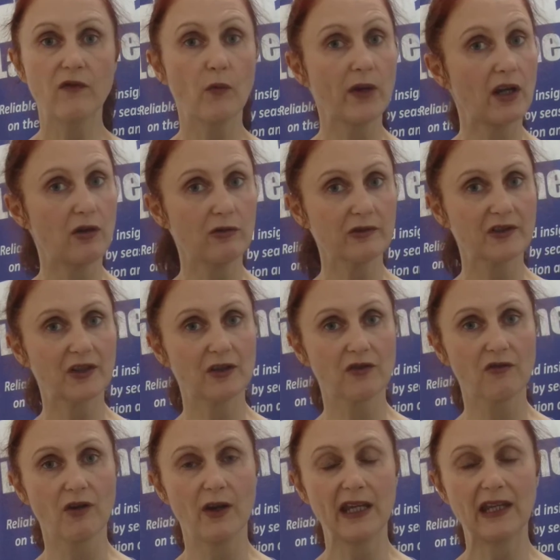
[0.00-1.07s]
We are also
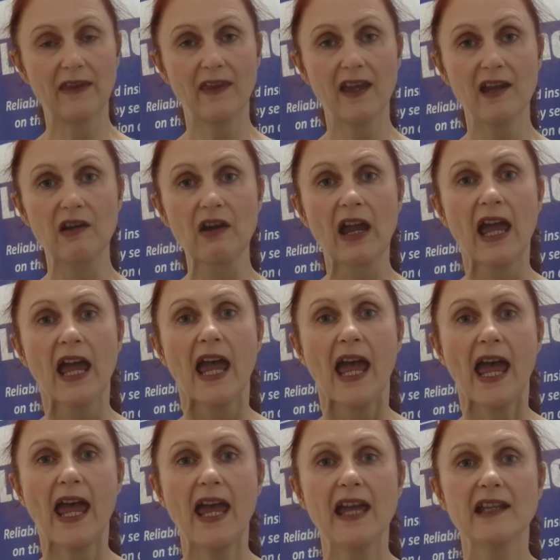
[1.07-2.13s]
growing there,
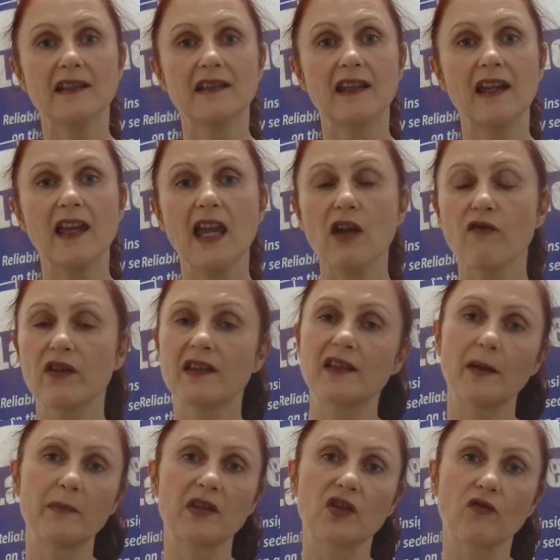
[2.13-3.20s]
and every
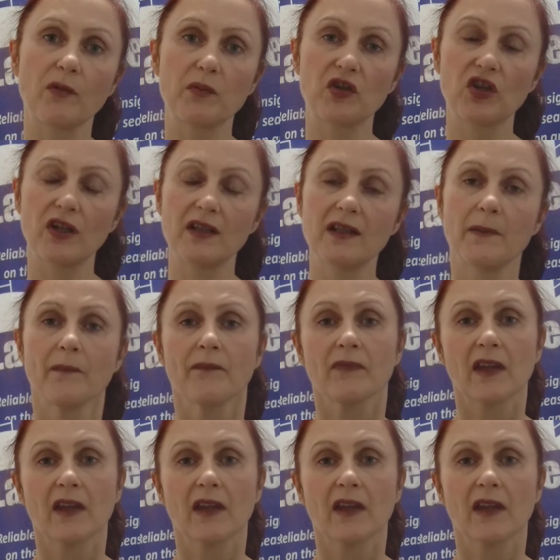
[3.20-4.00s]
subscription,